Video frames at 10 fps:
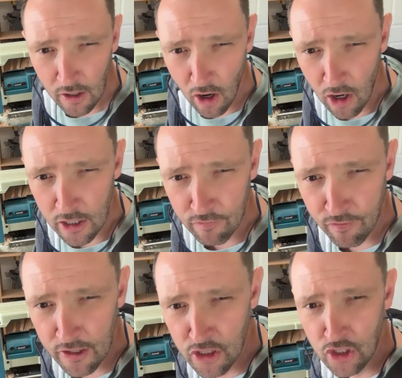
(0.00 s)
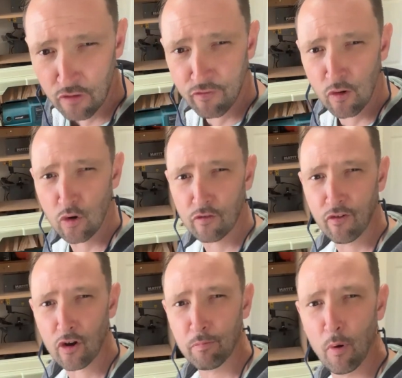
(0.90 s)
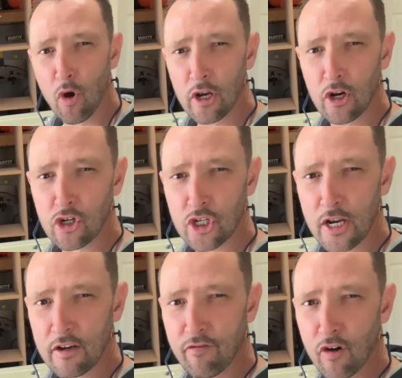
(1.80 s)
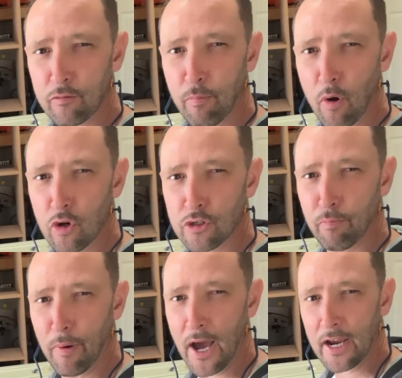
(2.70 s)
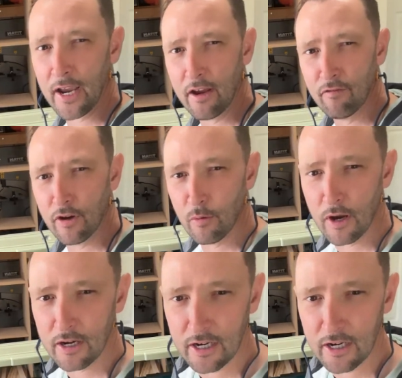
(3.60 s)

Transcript: Oh, you finished your food, football? It looks like football's back, everyone.